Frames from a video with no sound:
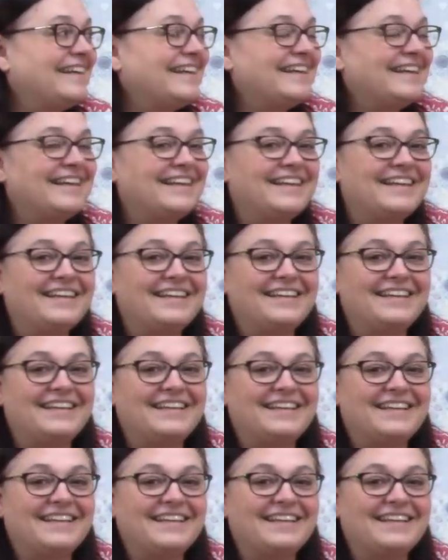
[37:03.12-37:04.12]

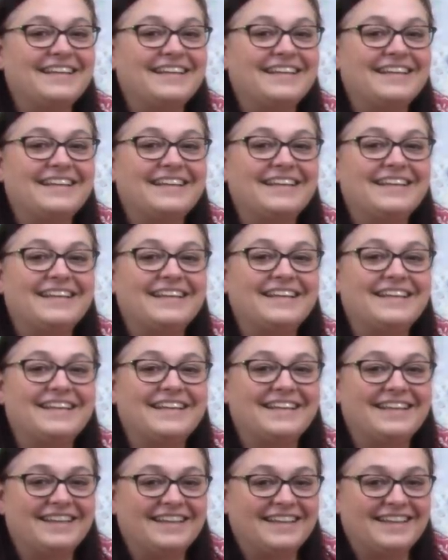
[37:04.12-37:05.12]

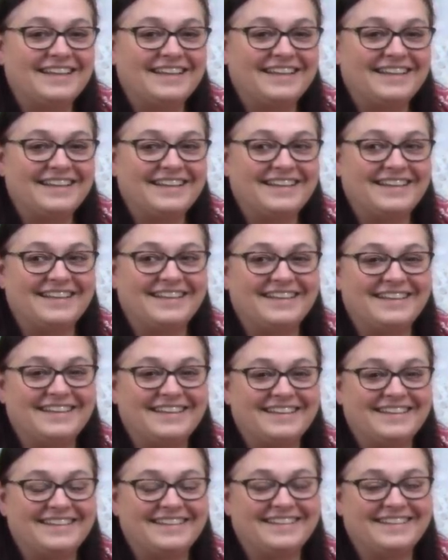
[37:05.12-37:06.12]

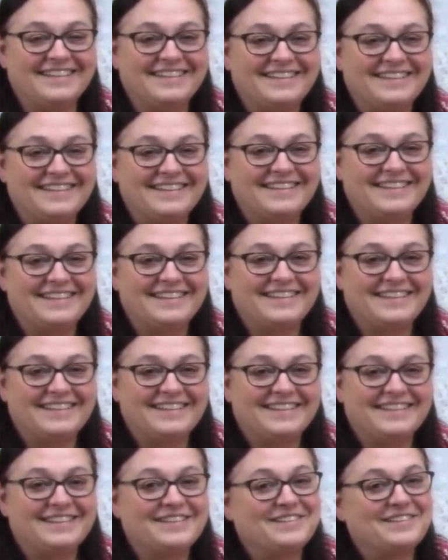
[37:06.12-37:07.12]

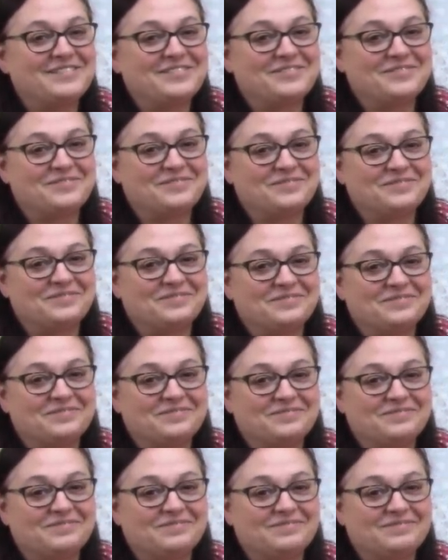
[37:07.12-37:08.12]

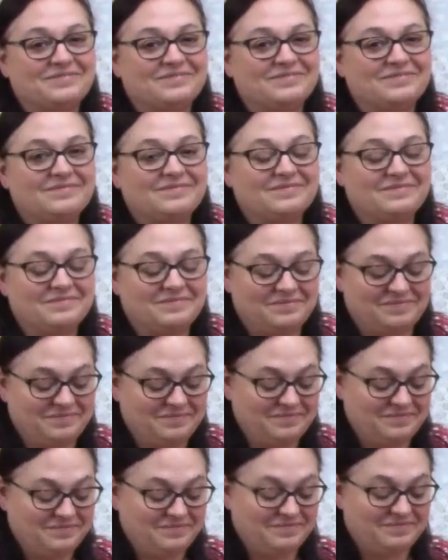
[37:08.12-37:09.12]

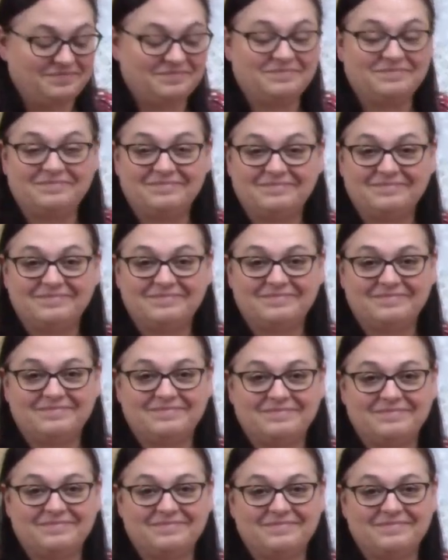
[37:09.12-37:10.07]
(silent)